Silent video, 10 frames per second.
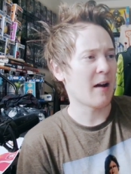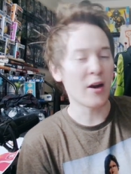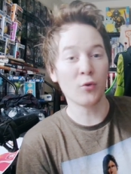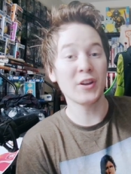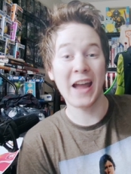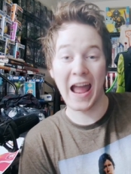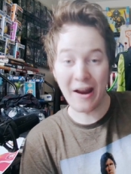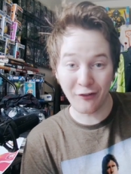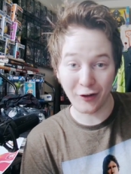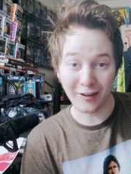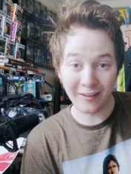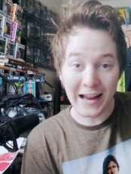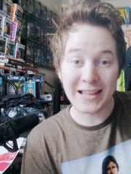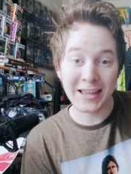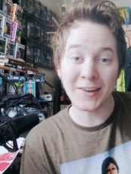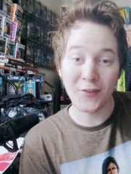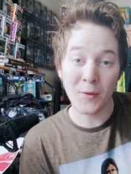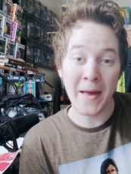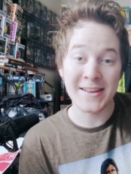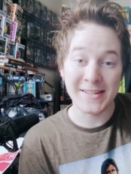I don't think ever like this
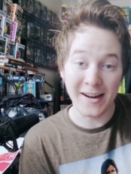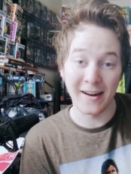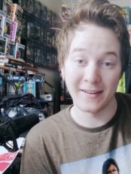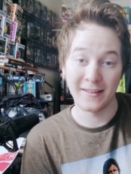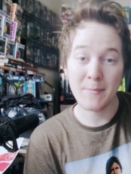film has done.